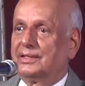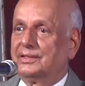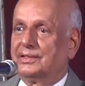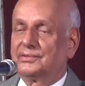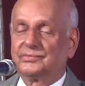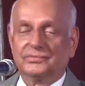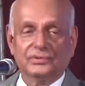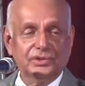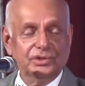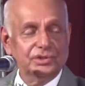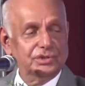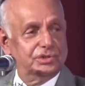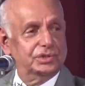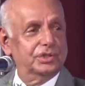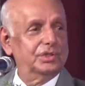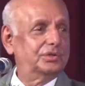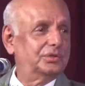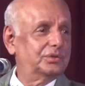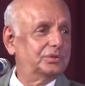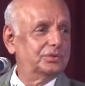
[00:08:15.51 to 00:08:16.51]
This
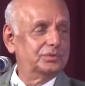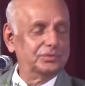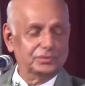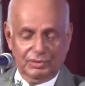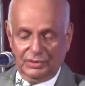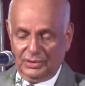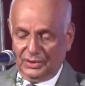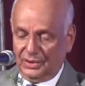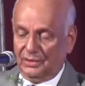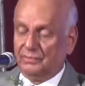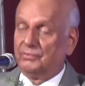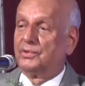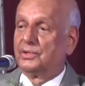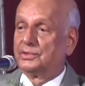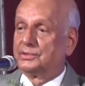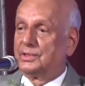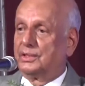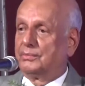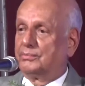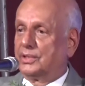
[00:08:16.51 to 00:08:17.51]
initiative
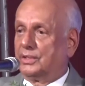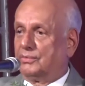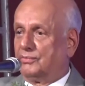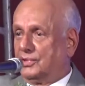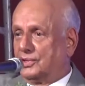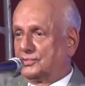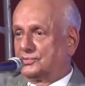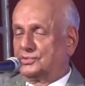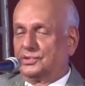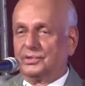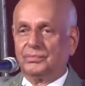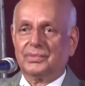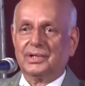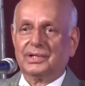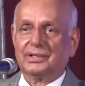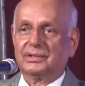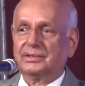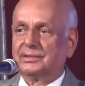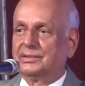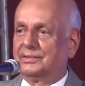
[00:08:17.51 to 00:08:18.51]
was done by Vasudev,
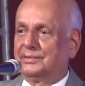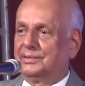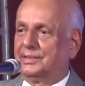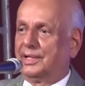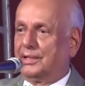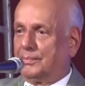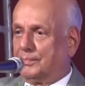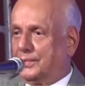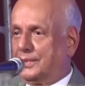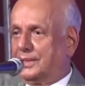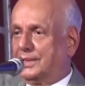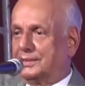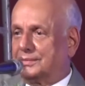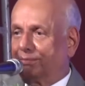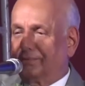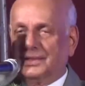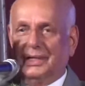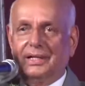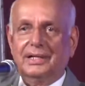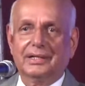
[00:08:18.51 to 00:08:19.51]
but
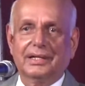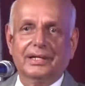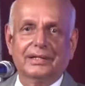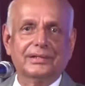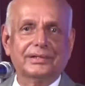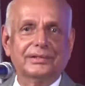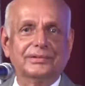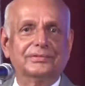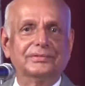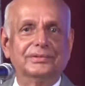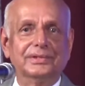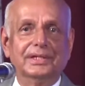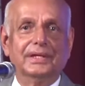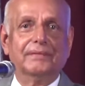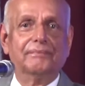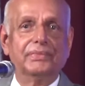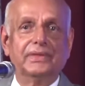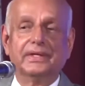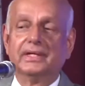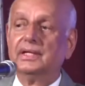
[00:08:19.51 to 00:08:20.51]
Villappa, let others
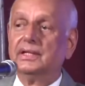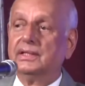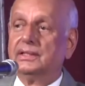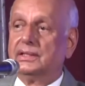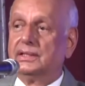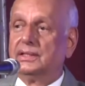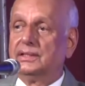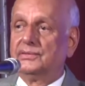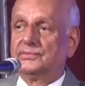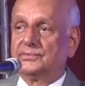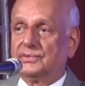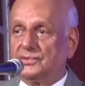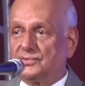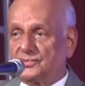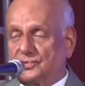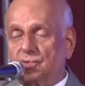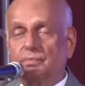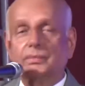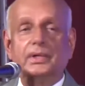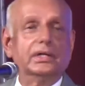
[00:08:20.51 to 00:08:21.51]
see. He is
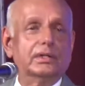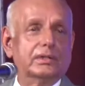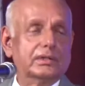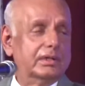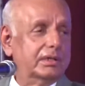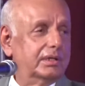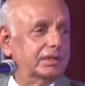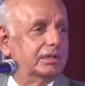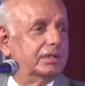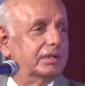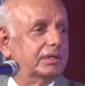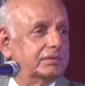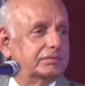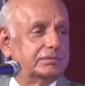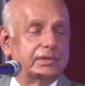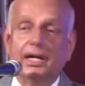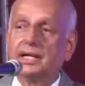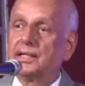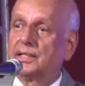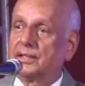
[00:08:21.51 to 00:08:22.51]
instrumental in
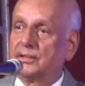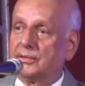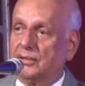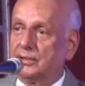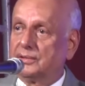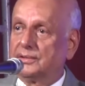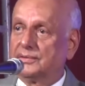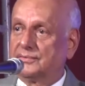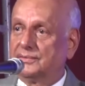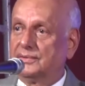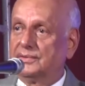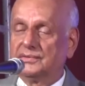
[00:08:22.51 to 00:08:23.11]
starting all this.